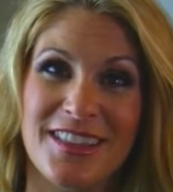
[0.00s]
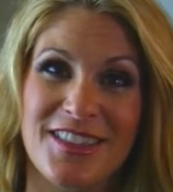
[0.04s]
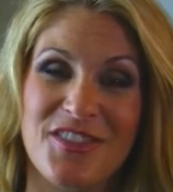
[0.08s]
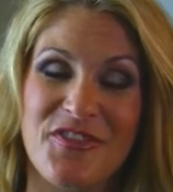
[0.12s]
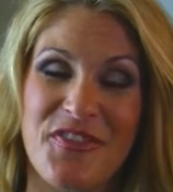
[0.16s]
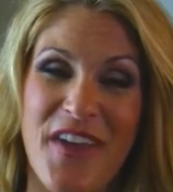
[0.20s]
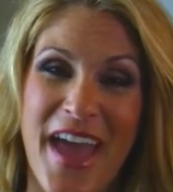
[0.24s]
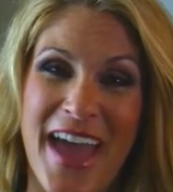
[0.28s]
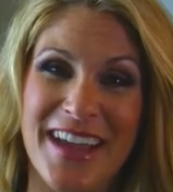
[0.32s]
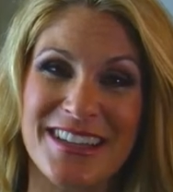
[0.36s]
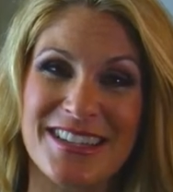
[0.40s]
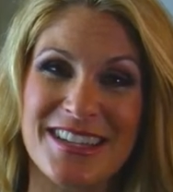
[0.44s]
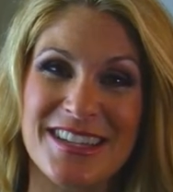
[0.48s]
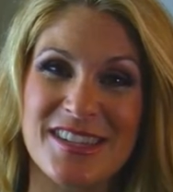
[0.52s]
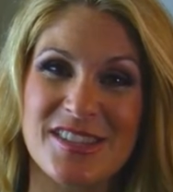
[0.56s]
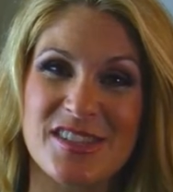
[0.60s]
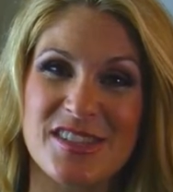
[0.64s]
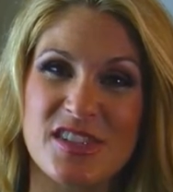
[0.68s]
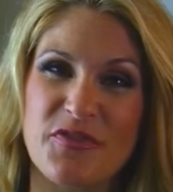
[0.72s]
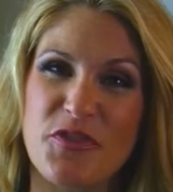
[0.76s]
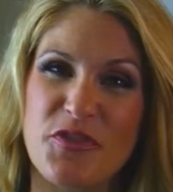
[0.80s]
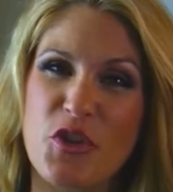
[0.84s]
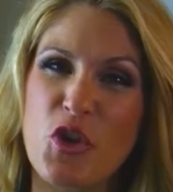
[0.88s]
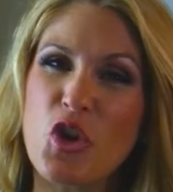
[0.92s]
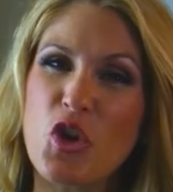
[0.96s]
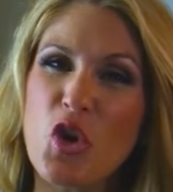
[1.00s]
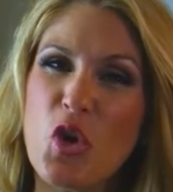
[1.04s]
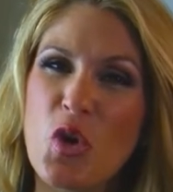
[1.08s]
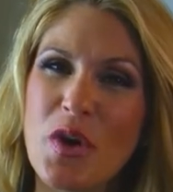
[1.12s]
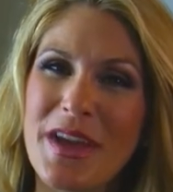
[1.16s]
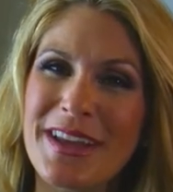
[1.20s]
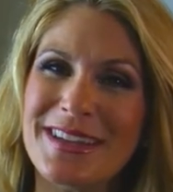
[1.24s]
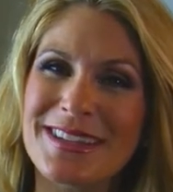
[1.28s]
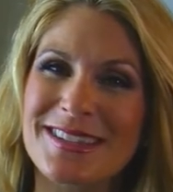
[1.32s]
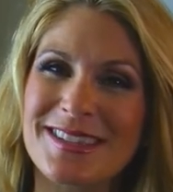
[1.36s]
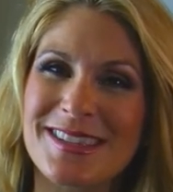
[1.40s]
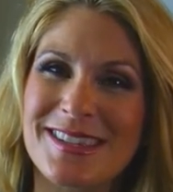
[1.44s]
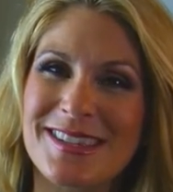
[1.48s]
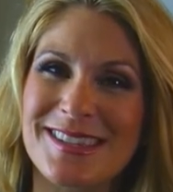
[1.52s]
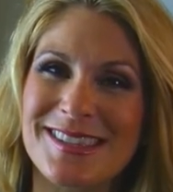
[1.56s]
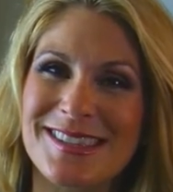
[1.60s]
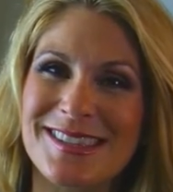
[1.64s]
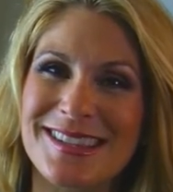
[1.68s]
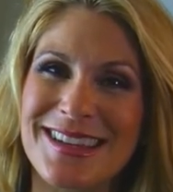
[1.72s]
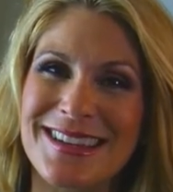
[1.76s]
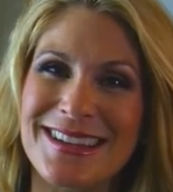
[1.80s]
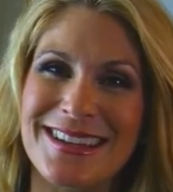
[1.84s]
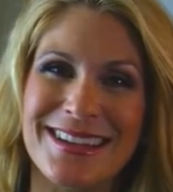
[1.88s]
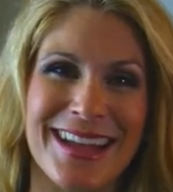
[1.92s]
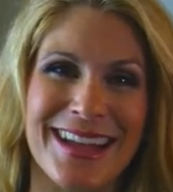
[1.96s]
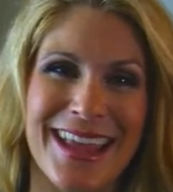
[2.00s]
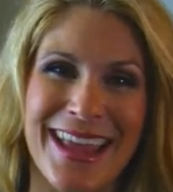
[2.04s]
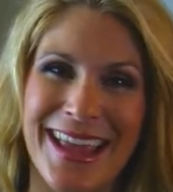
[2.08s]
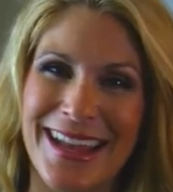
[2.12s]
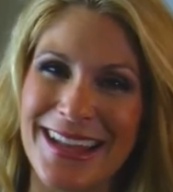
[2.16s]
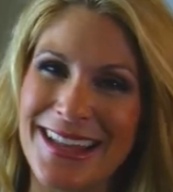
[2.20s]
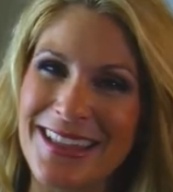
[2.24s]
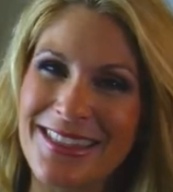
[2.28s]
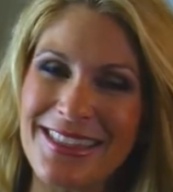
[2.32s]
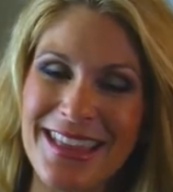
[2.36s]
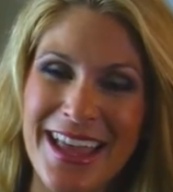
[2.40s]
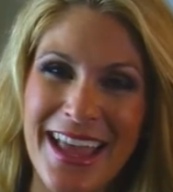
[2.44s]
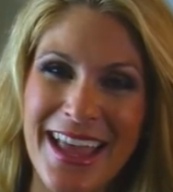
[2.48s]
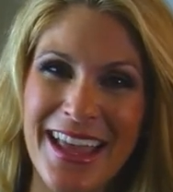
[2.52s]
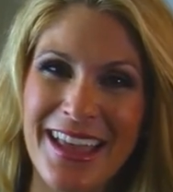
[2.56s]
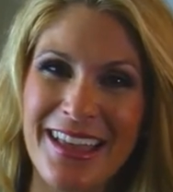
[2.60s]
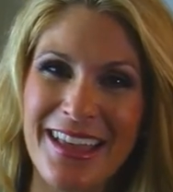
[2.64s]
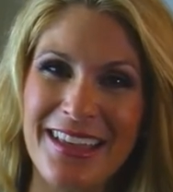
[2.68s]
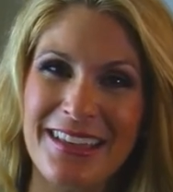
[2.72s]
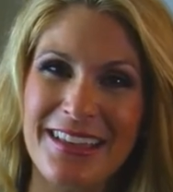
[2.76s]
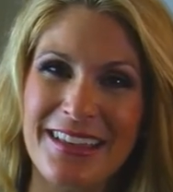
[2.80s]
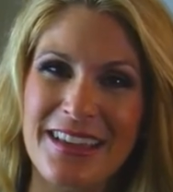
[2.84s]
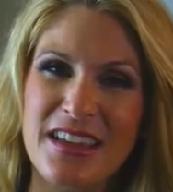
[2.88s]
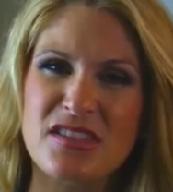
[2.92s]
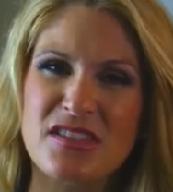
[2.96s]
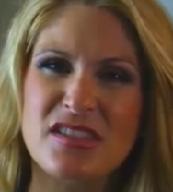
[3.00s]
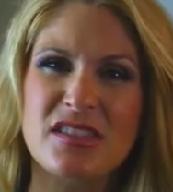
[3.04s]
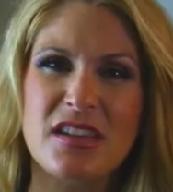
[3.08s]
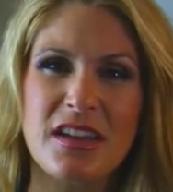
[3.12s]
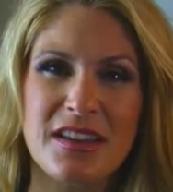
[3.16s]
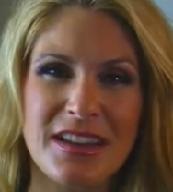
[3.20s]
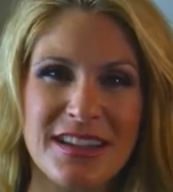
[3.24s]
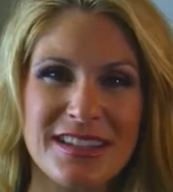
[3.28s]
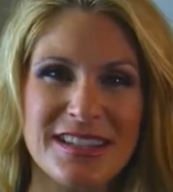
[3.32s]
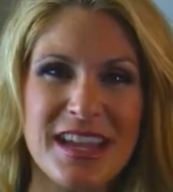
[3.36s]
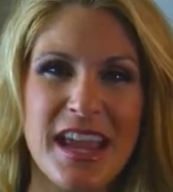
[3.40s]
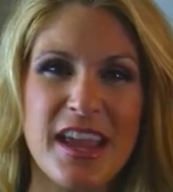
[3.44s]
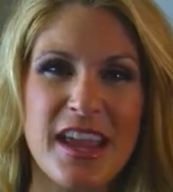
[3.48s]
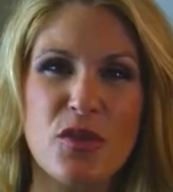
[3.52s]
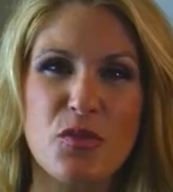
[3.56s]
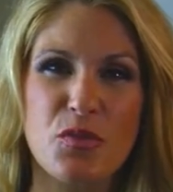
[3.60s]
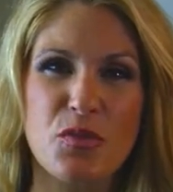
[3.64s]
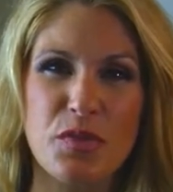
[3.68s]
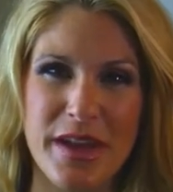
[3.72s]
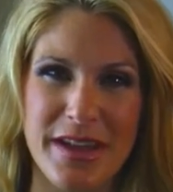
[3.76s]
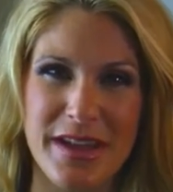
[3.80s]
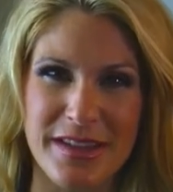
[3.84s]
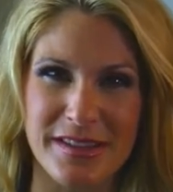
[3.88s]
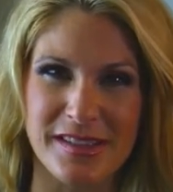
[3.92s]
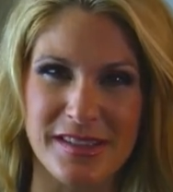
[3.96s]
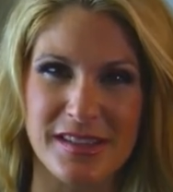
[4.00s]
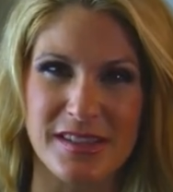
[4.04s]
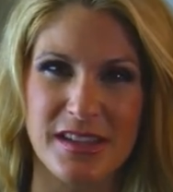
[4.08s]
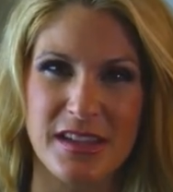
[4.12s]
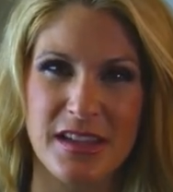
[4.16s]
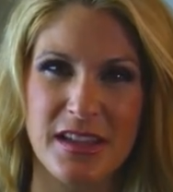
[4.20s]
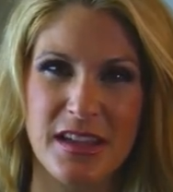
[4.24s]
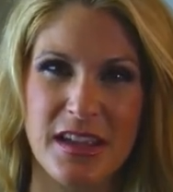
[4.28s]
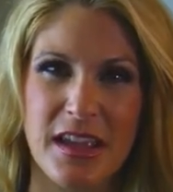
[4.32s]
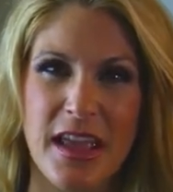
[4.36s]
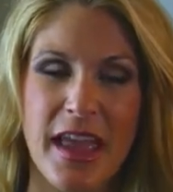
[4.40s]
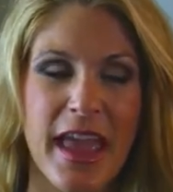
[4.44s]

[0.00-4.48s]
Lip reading: The fact is, if you're going to succeed in anything, it's going to take risk.